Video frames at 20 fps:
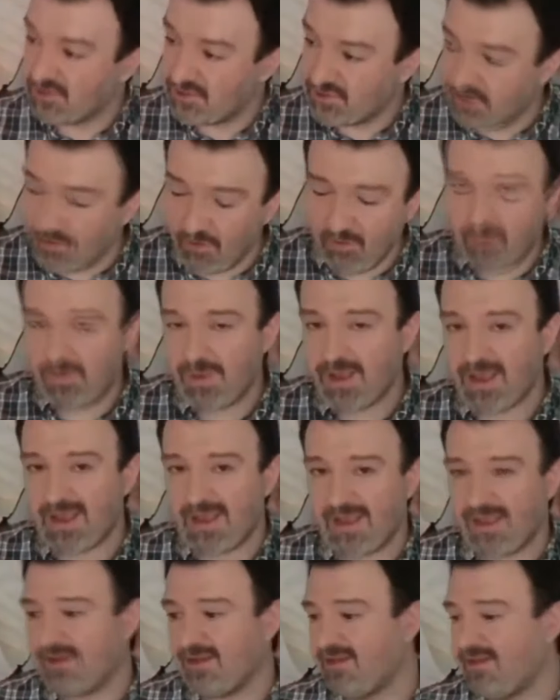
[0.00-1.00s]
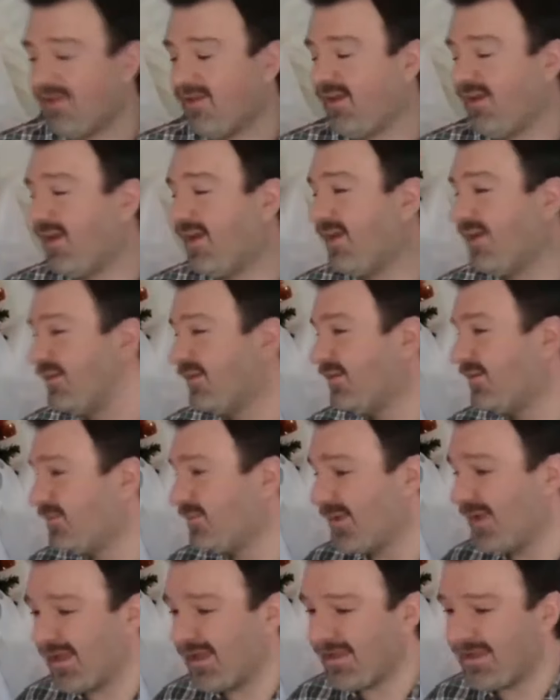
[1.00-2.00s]
So bad.
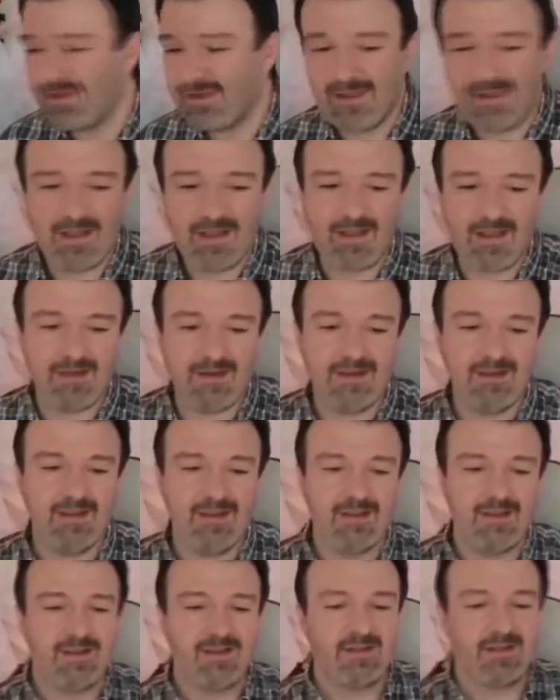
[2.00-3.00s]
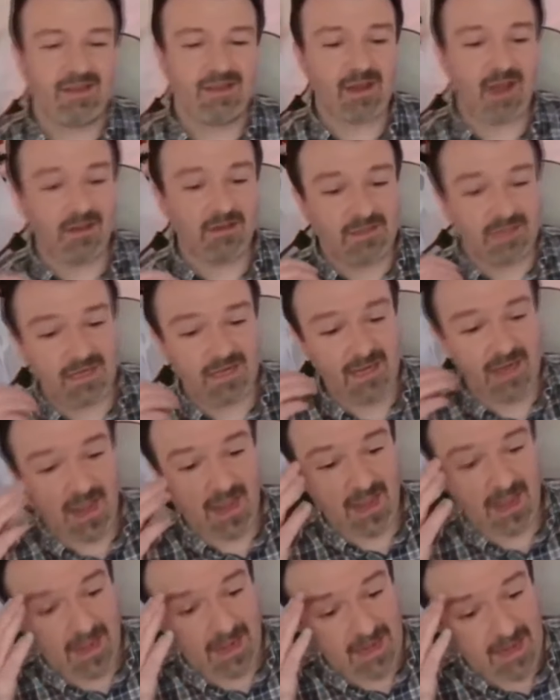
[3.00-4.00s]
Oh my god. I'm
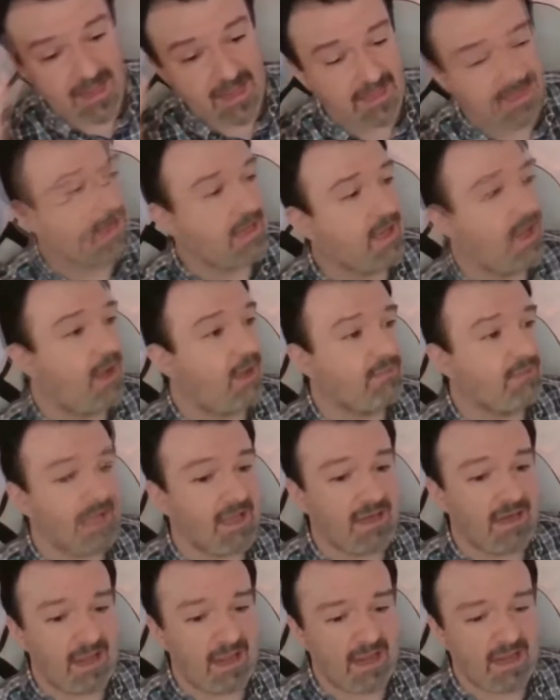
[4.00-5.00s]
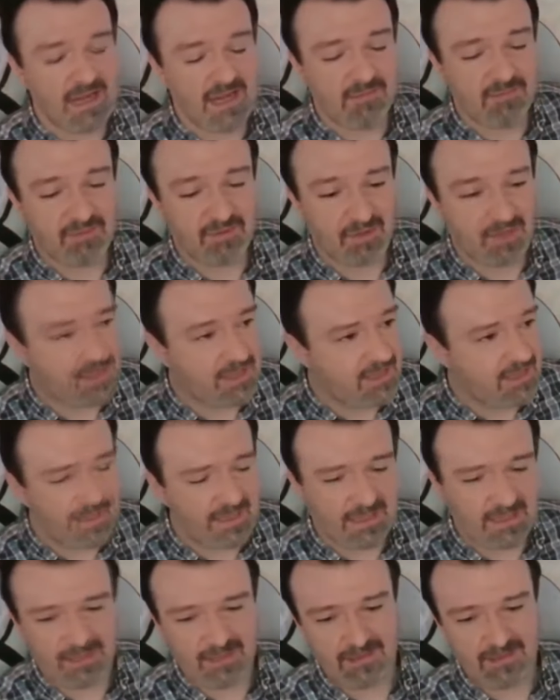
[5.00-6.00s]
getting a headache. I'm getting a headache
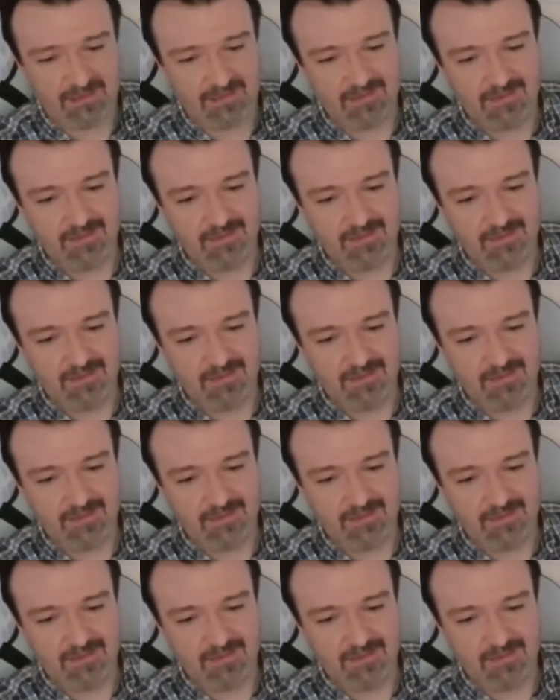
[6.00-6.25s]
playing it.